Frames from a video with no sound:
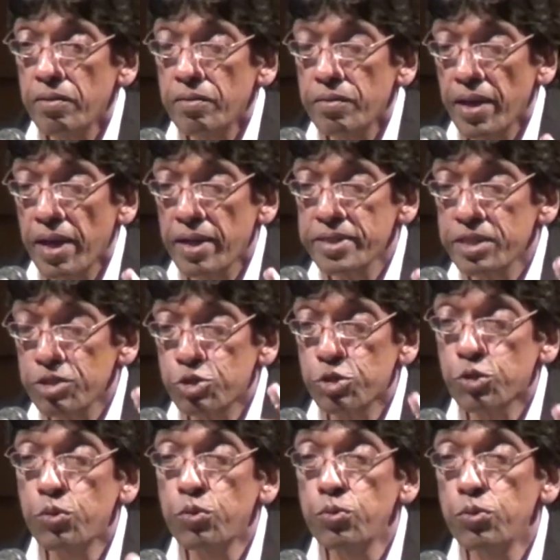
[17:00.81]
there is a
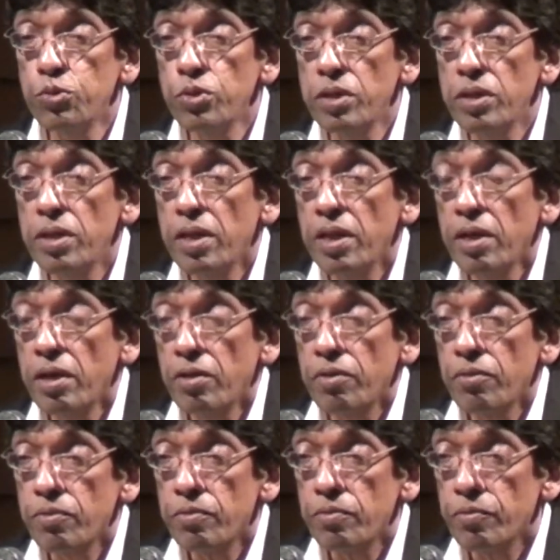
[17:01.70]
school,
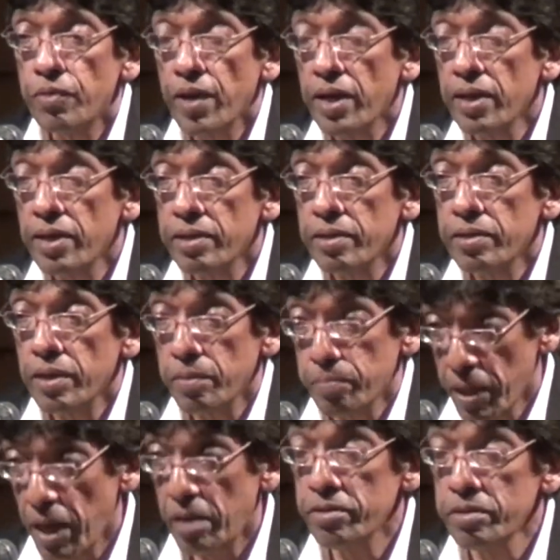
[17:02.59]
a
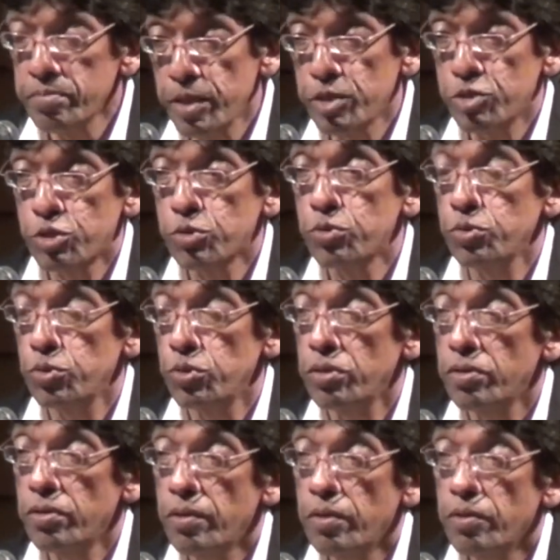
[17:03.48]
government school,
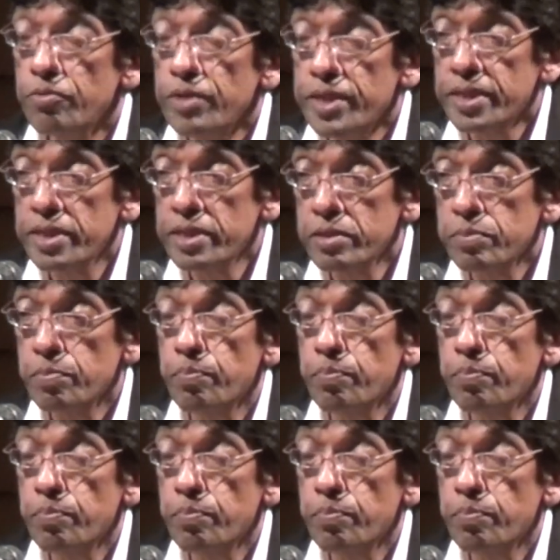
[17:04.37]
which is